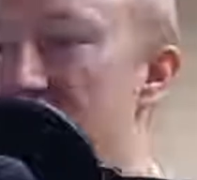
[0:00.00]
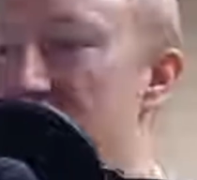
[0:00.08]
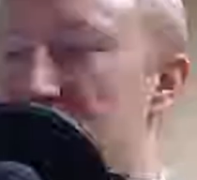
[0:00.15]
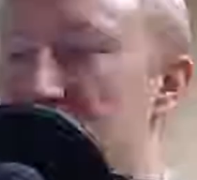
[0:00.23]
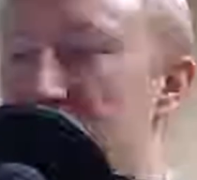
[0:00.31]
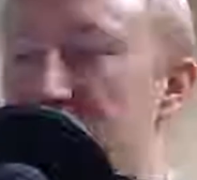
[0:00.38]

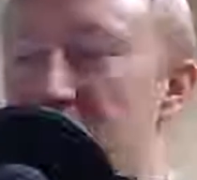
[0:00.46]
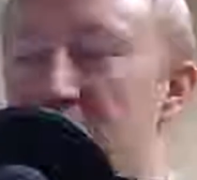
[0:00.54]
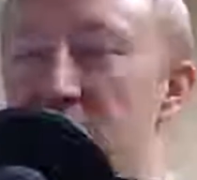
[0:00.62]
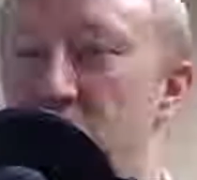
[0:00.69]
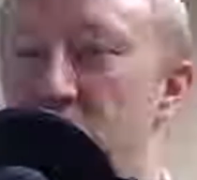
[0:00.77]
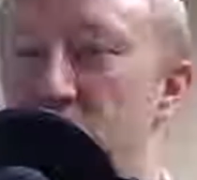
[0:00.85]
that are
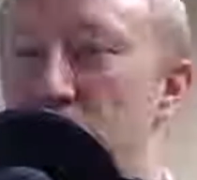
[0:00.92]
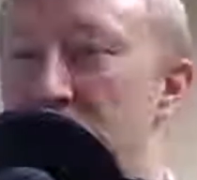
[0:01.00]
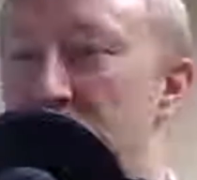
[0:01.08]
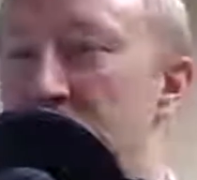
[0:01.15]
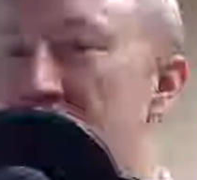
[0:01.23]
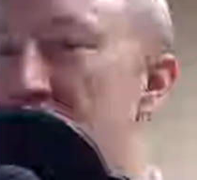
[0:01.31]
very
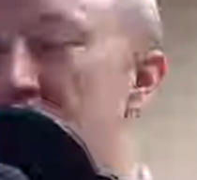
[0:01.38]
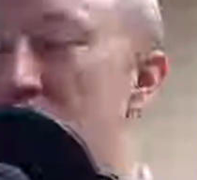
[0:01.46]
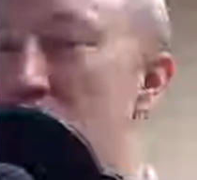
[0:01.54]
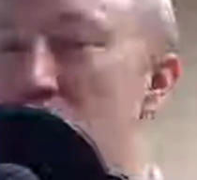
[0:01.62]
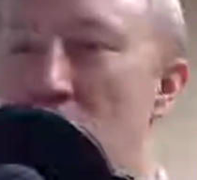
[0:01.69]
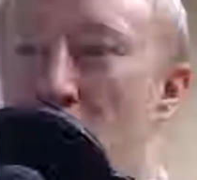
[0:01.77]
human
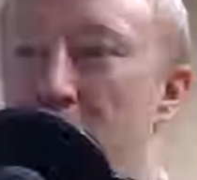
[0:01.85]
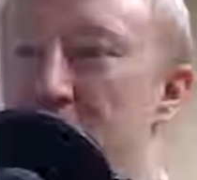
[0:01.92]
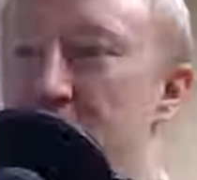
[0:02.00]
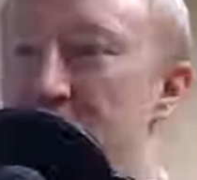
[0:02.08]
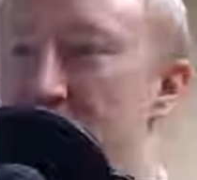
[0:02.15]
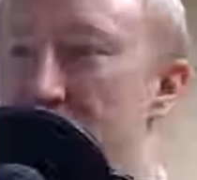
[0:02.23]

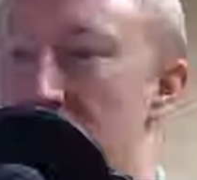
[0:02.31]
qualities that we